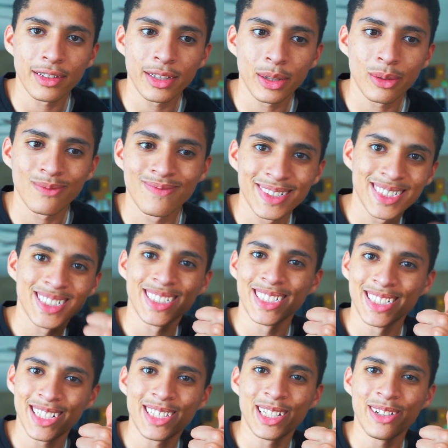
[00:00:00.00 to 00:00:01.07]
So
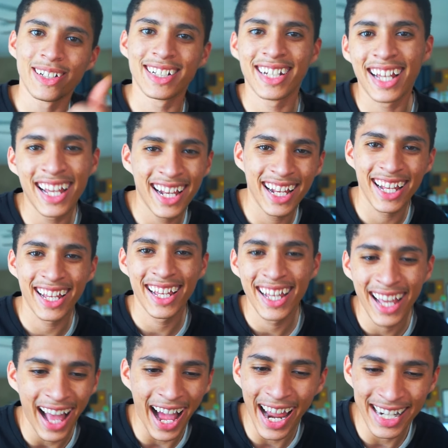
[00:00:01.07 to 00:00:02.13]
just do it.
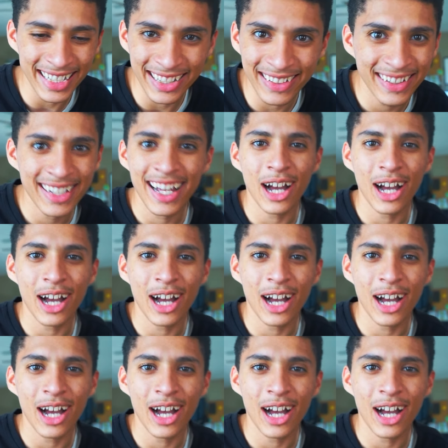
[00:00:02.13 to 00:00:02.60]
I don't know.